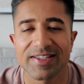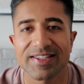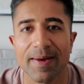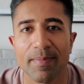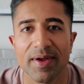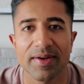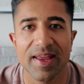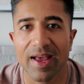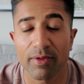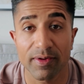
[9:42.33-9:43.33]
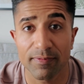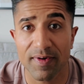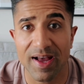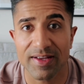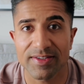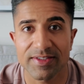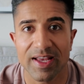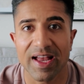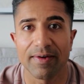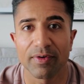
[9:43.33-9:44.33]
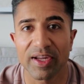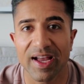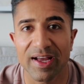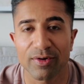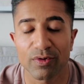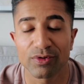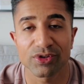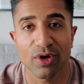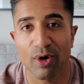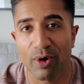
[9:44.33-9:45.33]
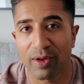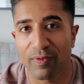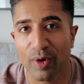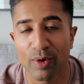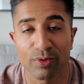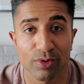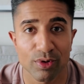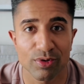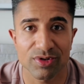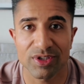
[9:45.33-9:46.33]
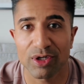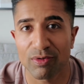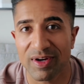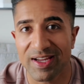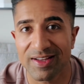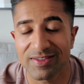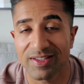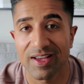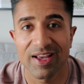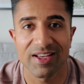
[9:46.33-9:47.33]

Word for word: salmon, healthy fats, avocados, olive oil, nuts, greens,